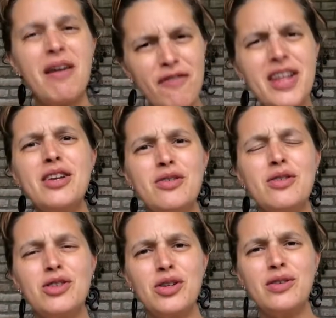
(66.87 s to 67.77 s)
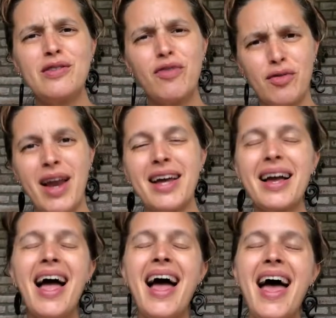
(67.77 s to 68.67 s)
My feet need new shoes for running.
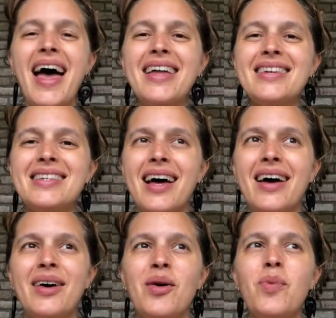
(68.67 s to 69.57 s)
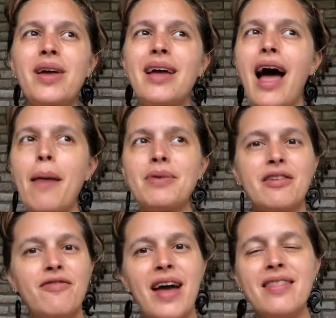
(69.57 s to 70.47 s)
And we happened to
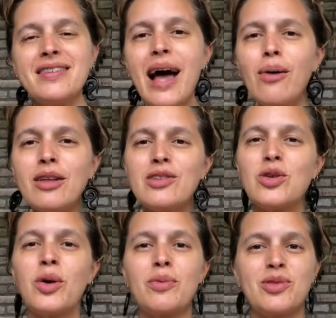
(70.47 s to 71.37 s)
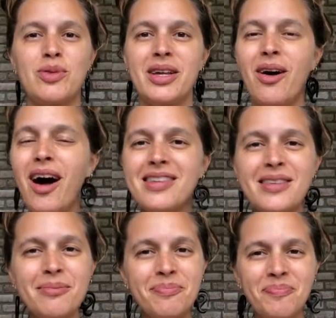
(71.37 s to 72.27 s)
find this outlet store. It was really
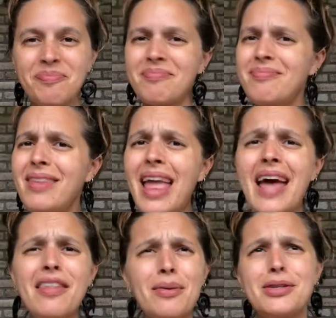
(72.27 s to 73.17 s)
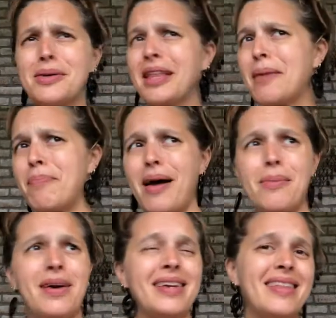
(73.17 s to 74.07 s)
awesome, and they were doing like buy
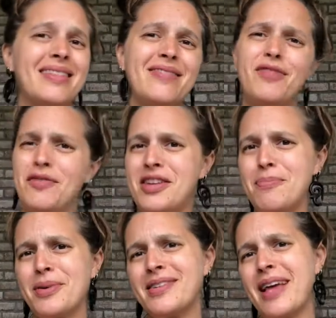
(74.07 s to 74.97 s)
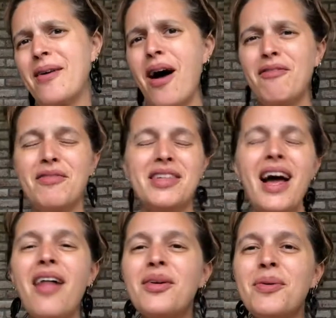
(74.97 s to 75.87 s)
one, get 50% off of the
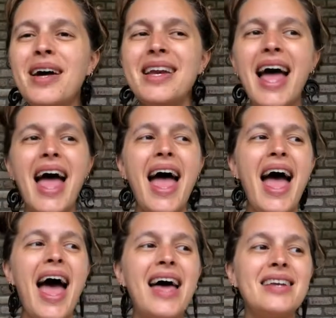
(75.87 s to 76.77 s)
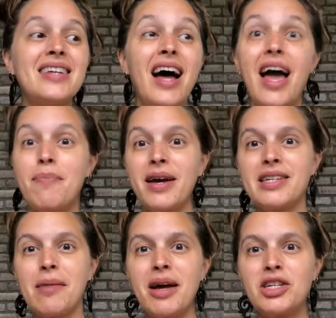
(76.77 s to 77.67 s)
other one, and I picked
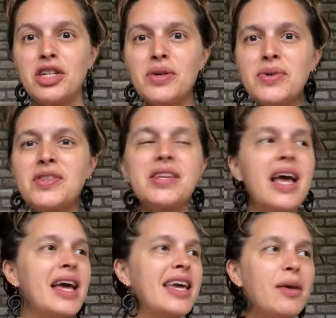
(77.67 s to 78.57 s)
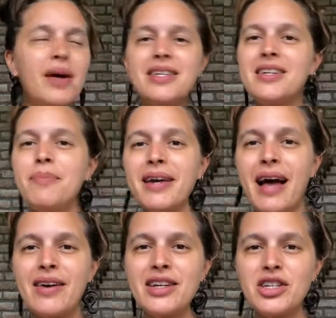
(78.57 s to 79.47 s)
out my shoes. He went in to pick
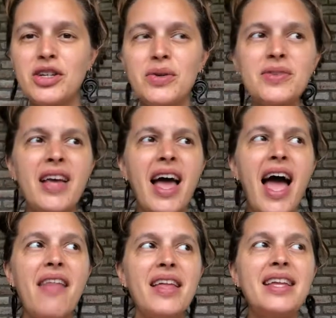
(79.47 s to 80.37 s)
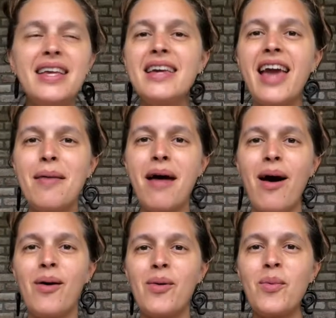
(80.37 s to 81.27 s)
out his shoes, and then he came
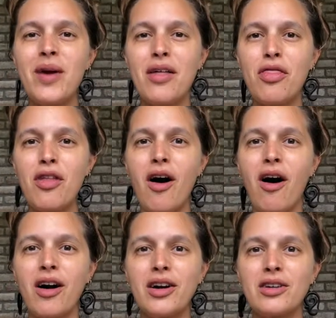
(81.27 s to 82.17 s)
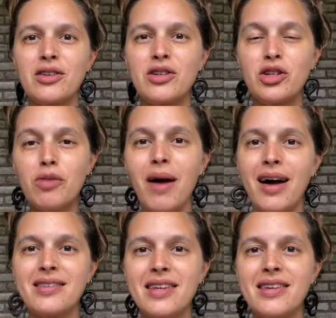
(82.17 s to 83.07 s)
out with our shoe
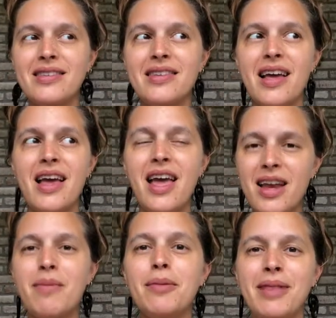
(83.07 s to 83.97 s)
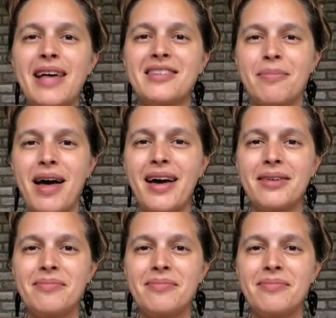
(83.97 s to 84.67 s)
boxes in a big plastic bag.